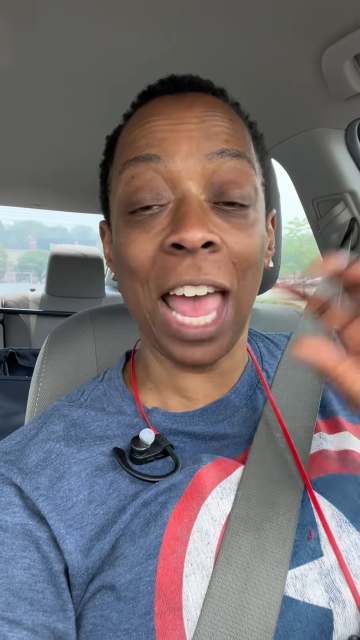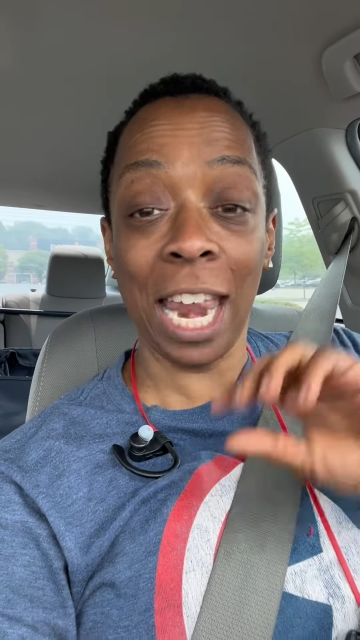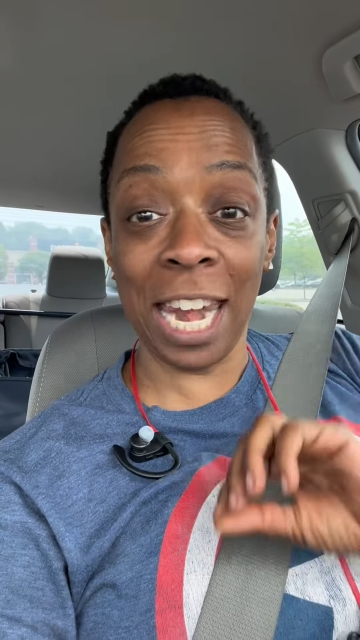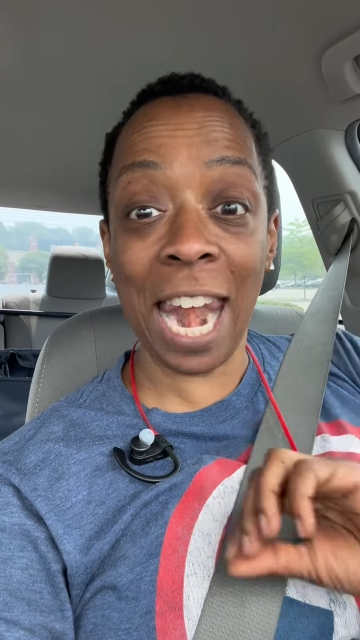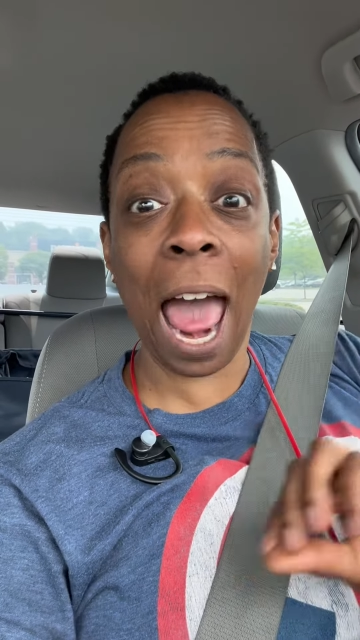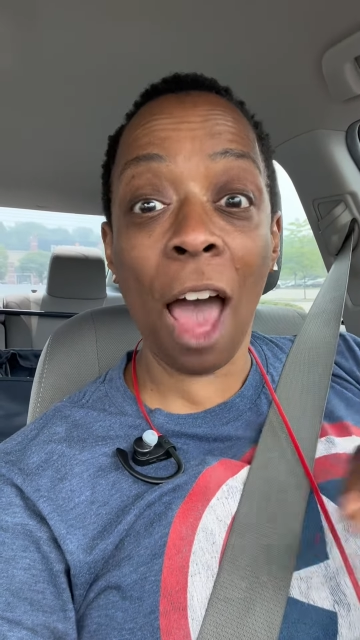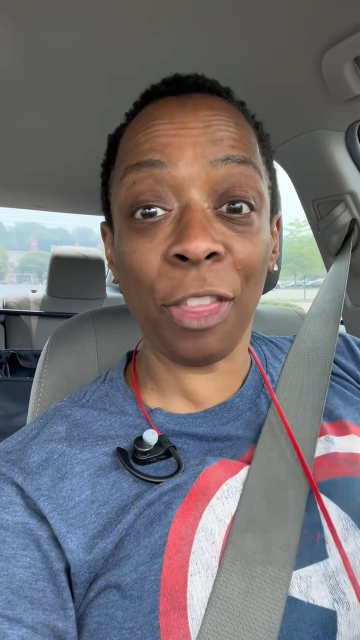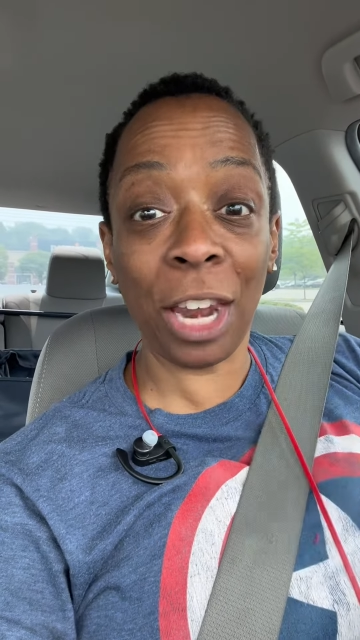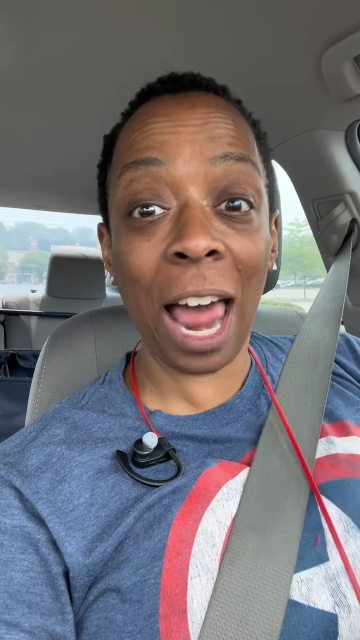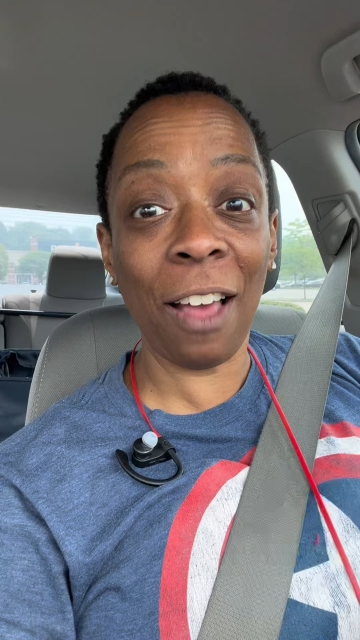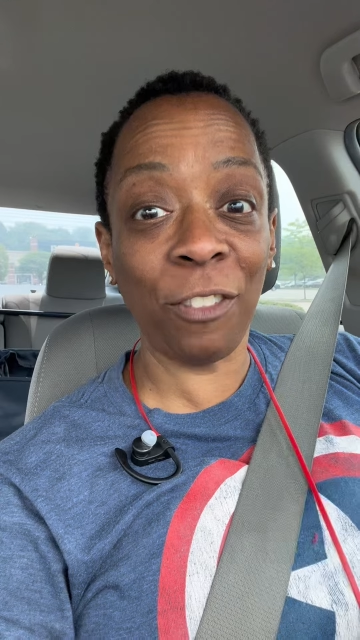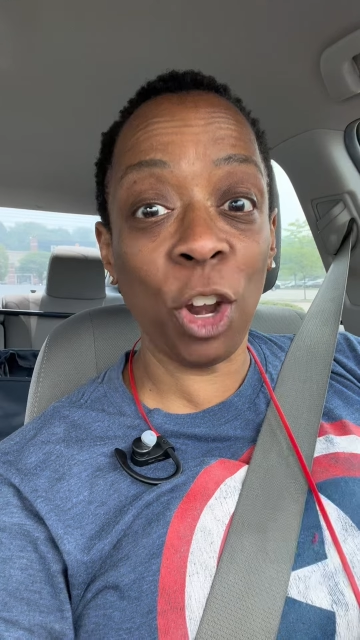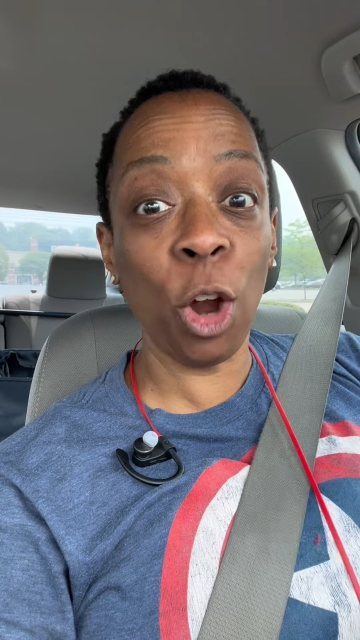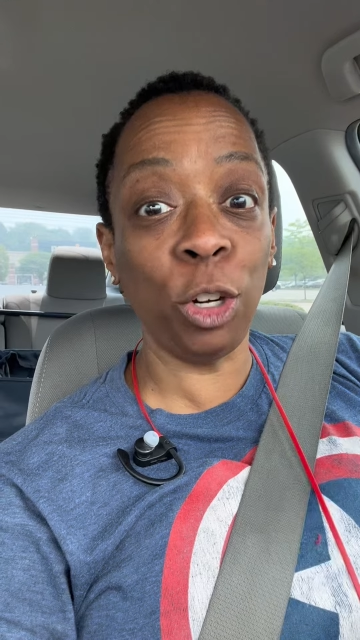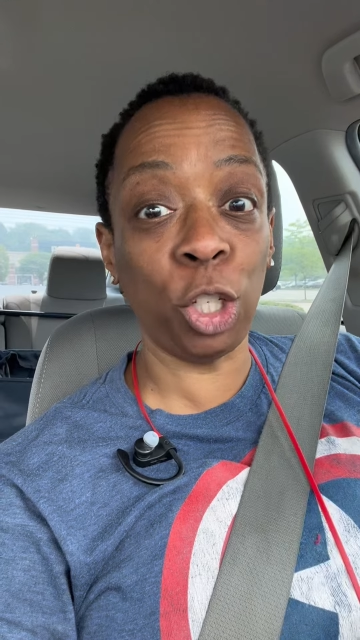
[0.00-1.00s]
now that
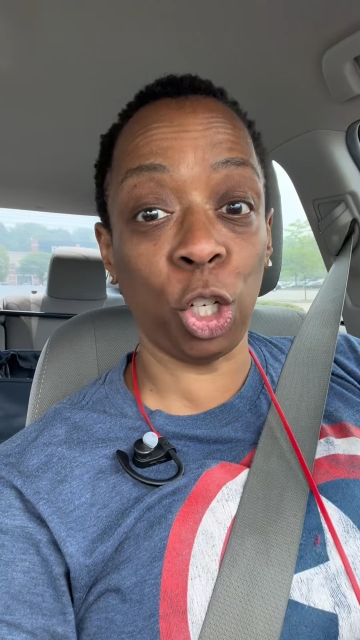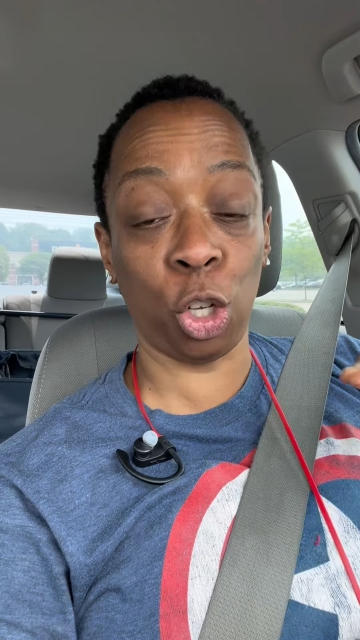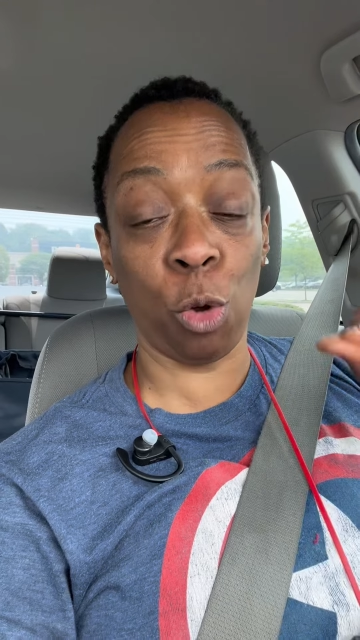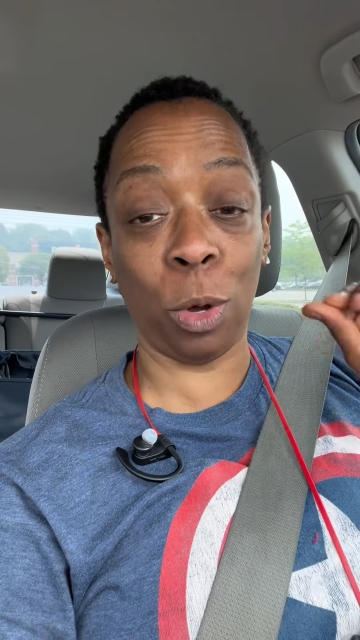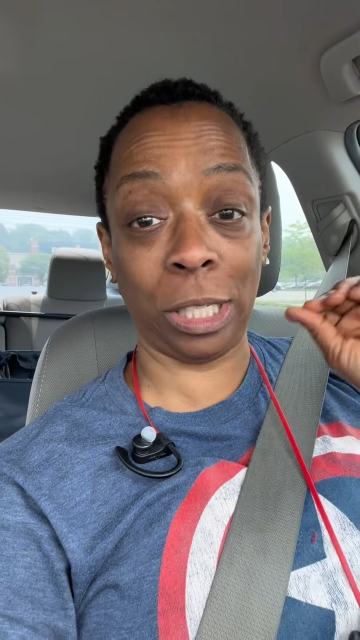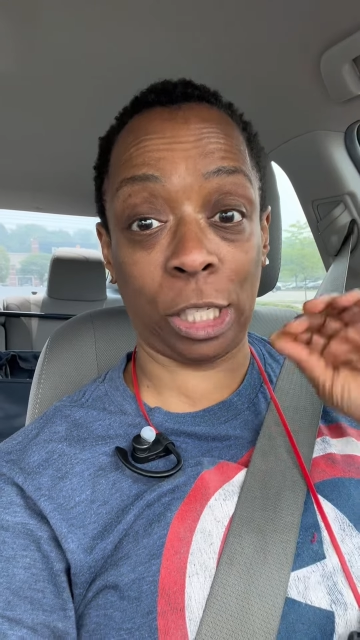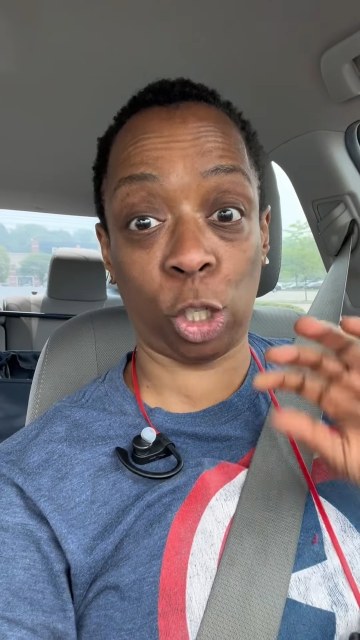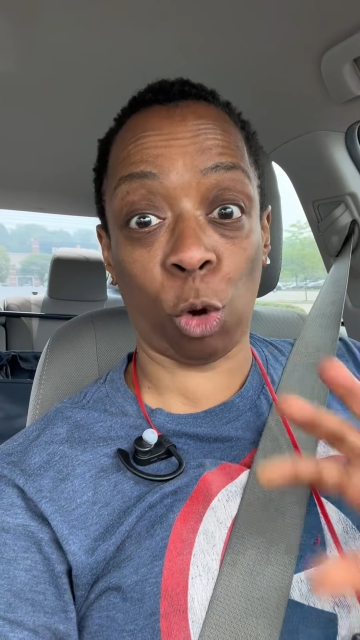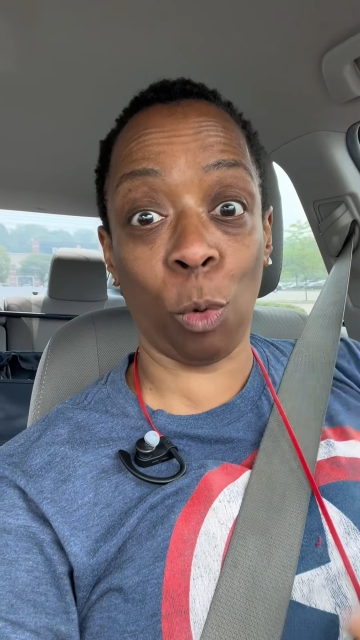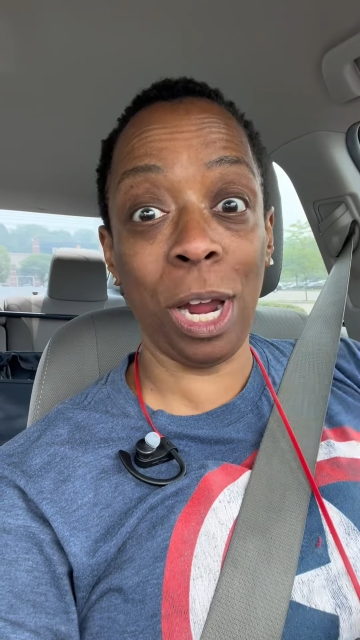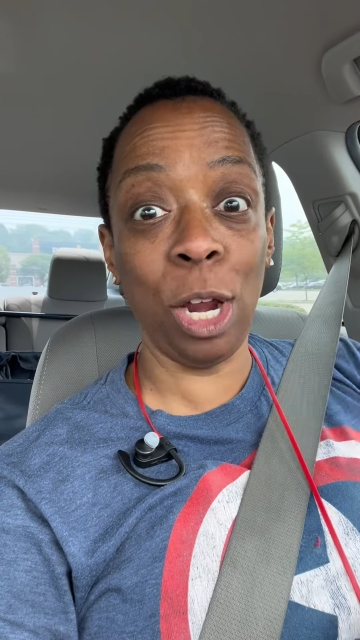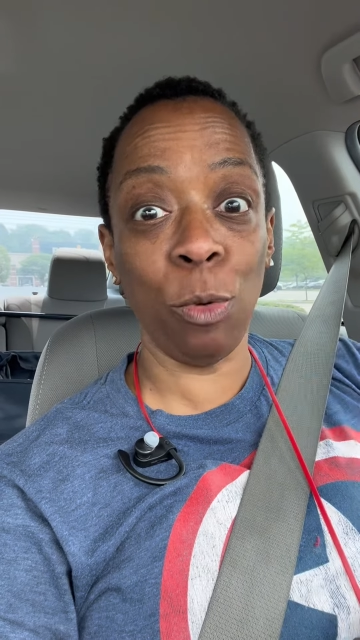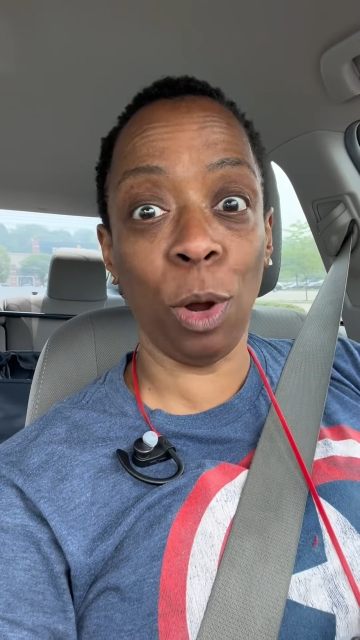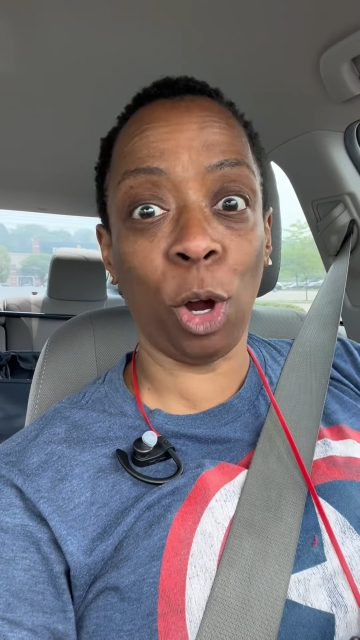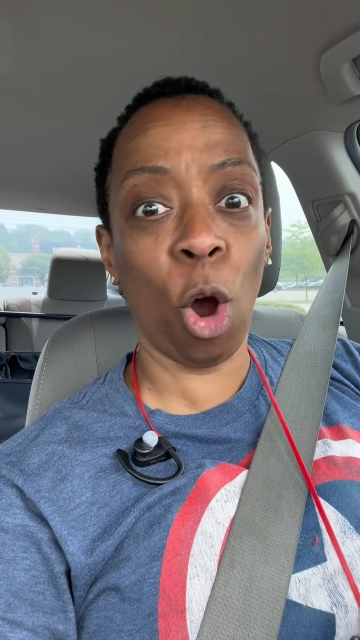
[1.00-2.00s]
I've learned to do a
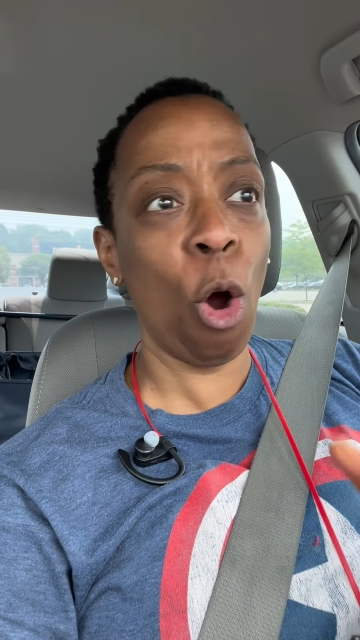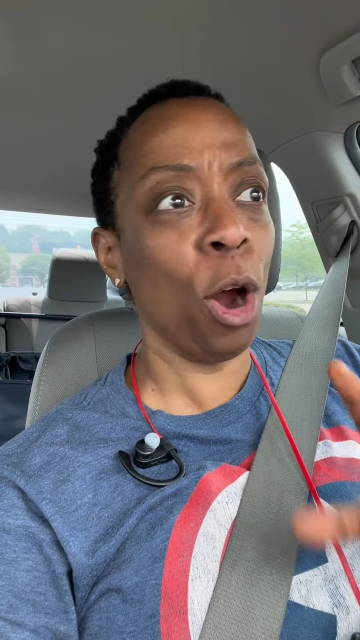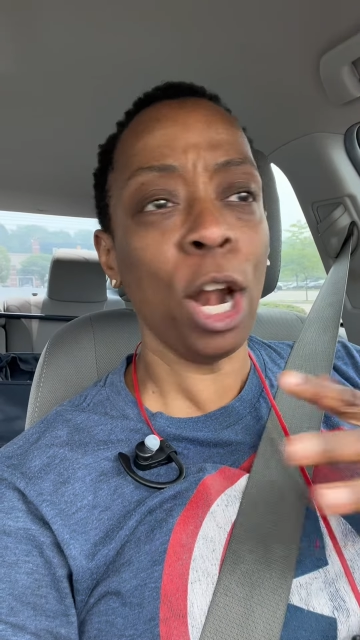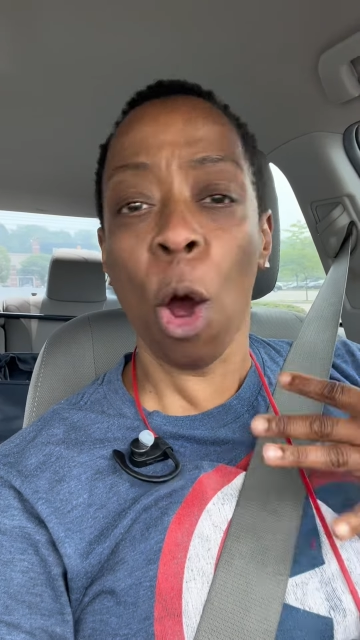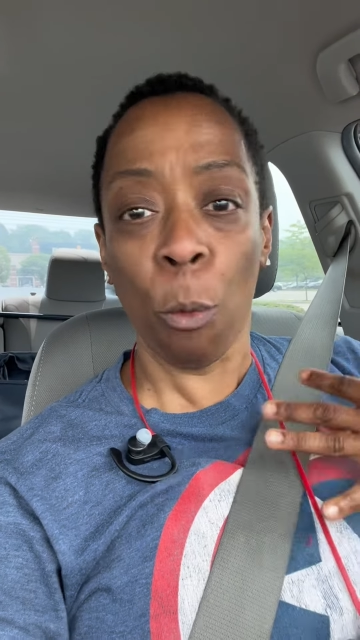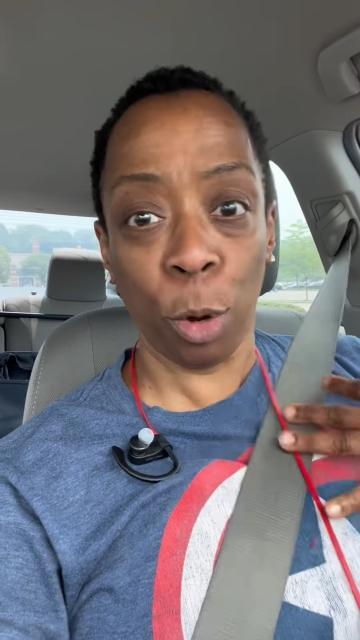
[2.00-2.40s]
screen record,